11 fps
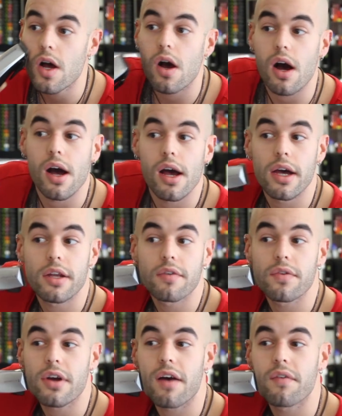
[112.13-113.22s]
And if
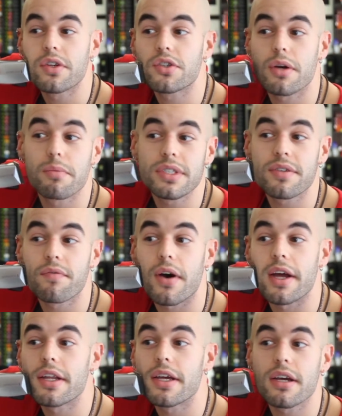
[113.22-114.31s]
you're having troubles
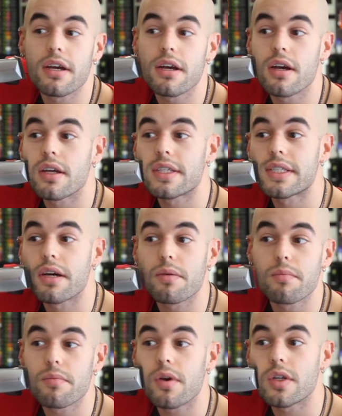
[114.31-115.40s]
finding
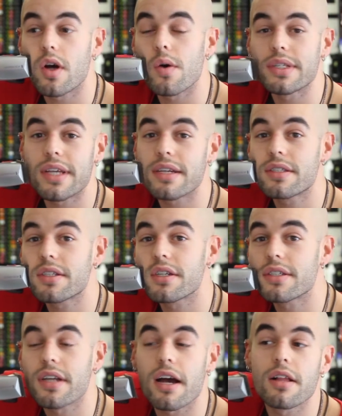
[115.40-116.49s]
some, always ask your
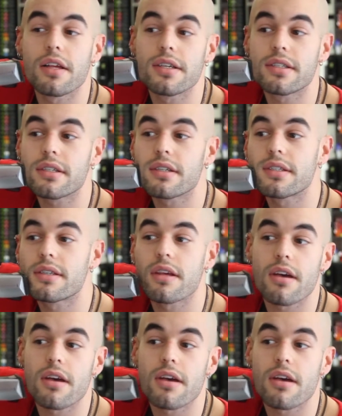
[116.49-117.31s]
stylist, because